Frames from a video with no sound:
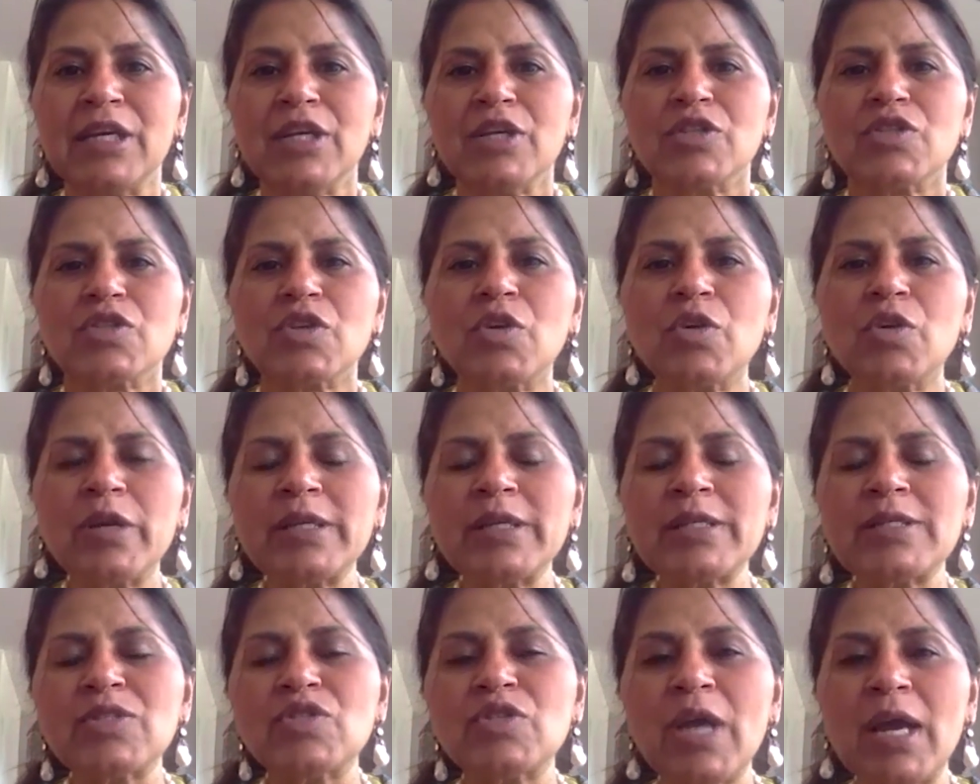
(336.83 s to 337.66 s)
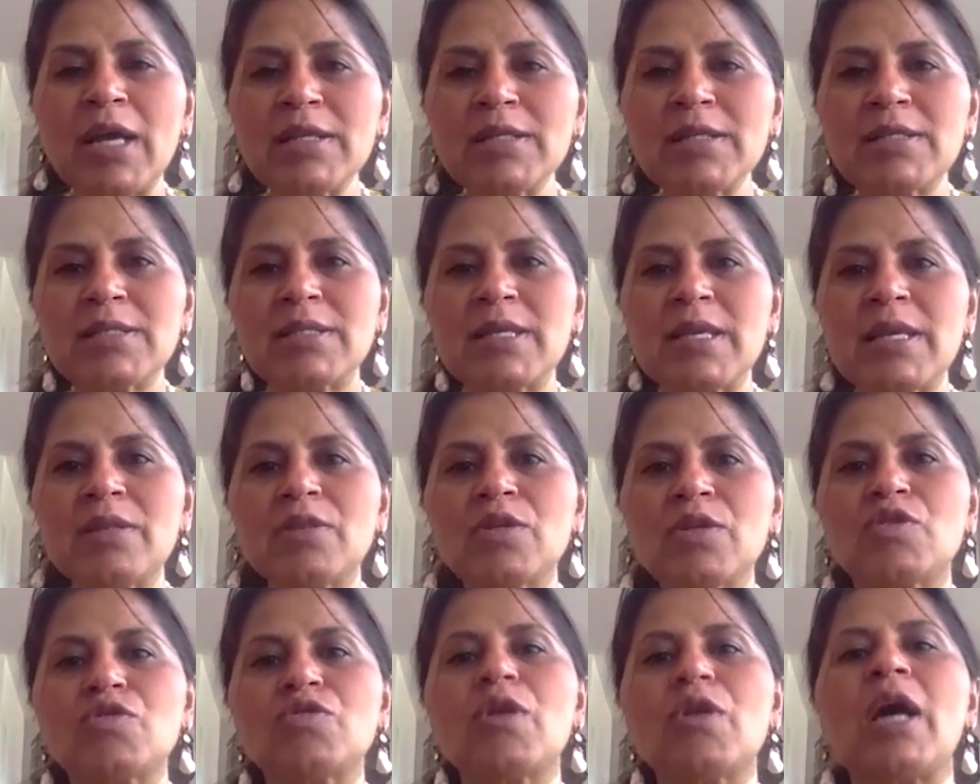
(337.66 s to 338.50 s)
So it's just seeing
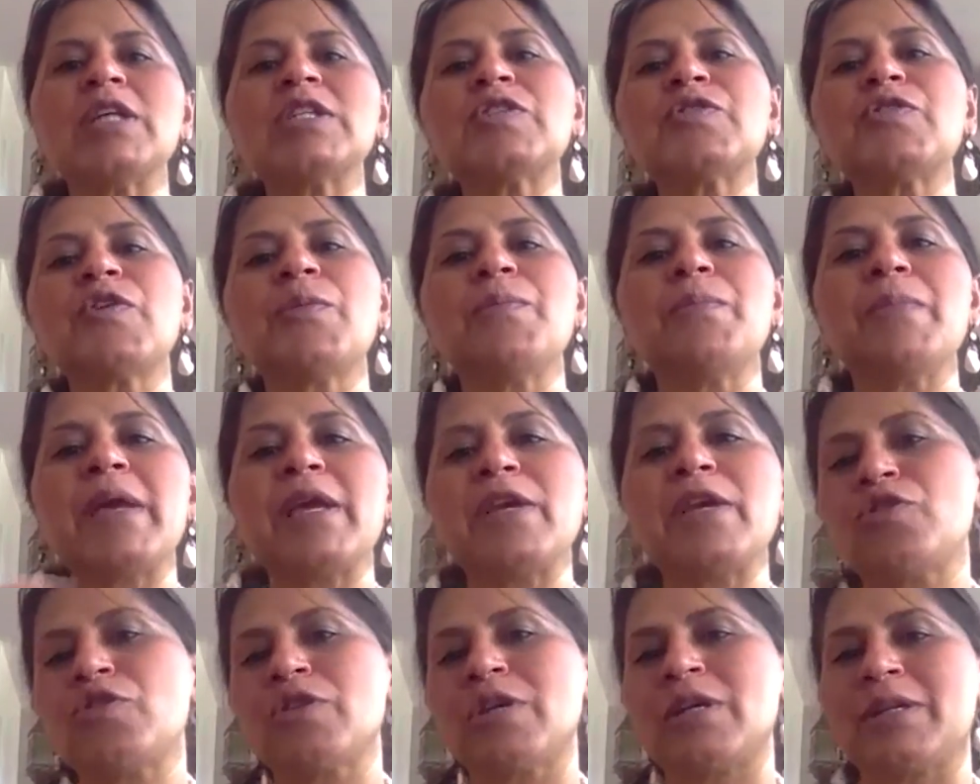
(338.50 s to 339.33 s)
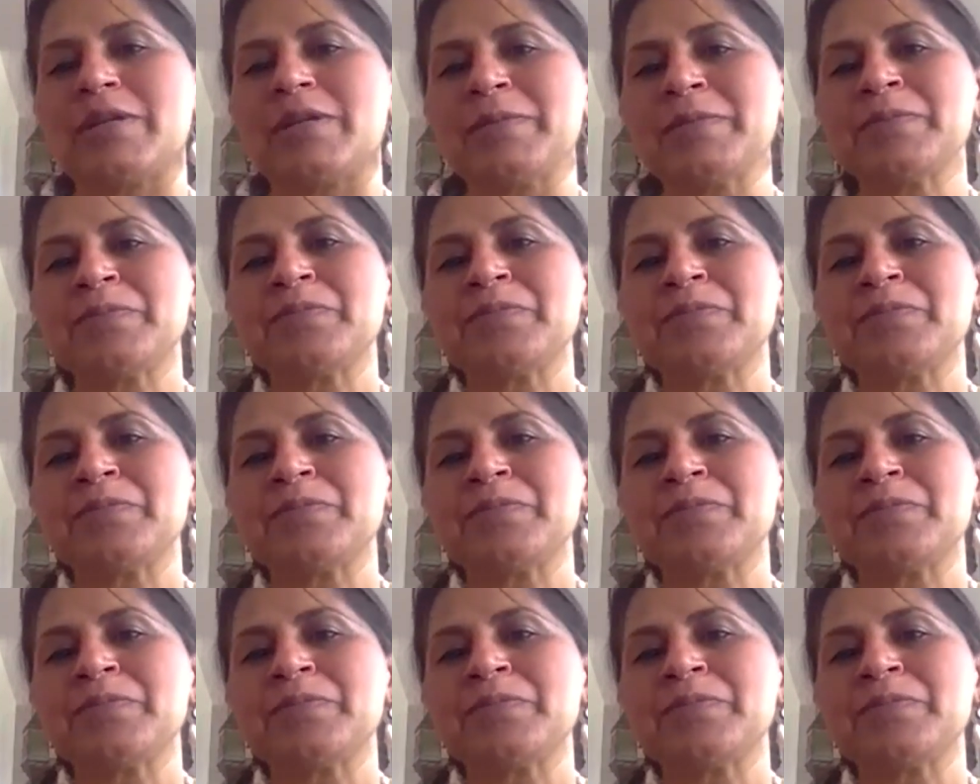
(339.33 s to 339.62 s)
the transformation,